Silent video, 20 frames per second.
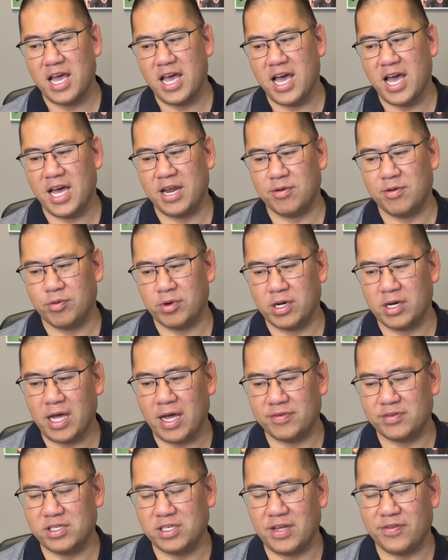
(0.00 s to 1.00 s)
And we're going to
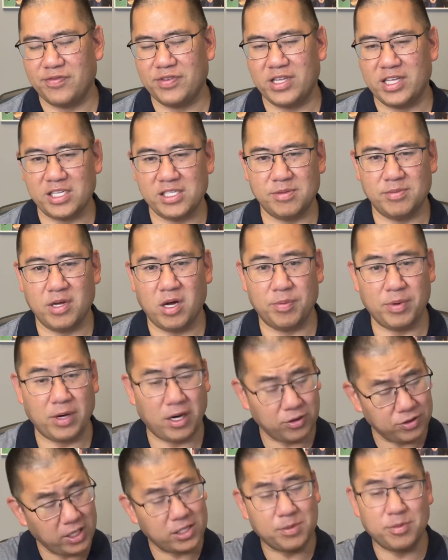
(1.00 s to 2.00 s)
have to definitely get some help. And
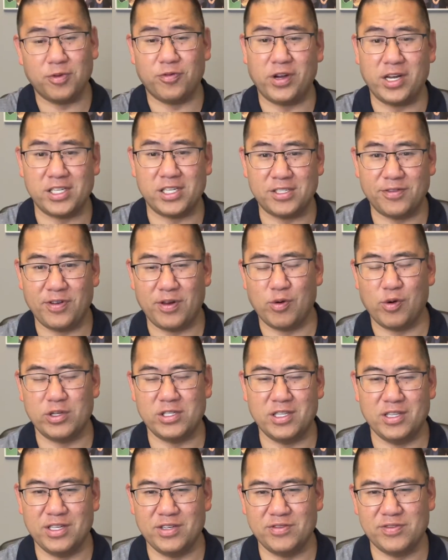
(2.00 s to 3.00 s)
I'll take some advice if anyone
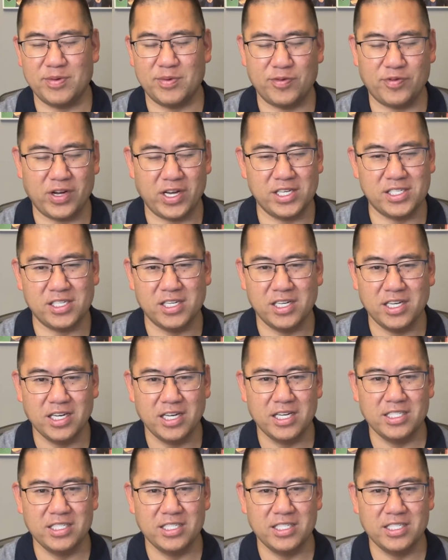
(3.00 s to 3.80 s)
wants to leave some advice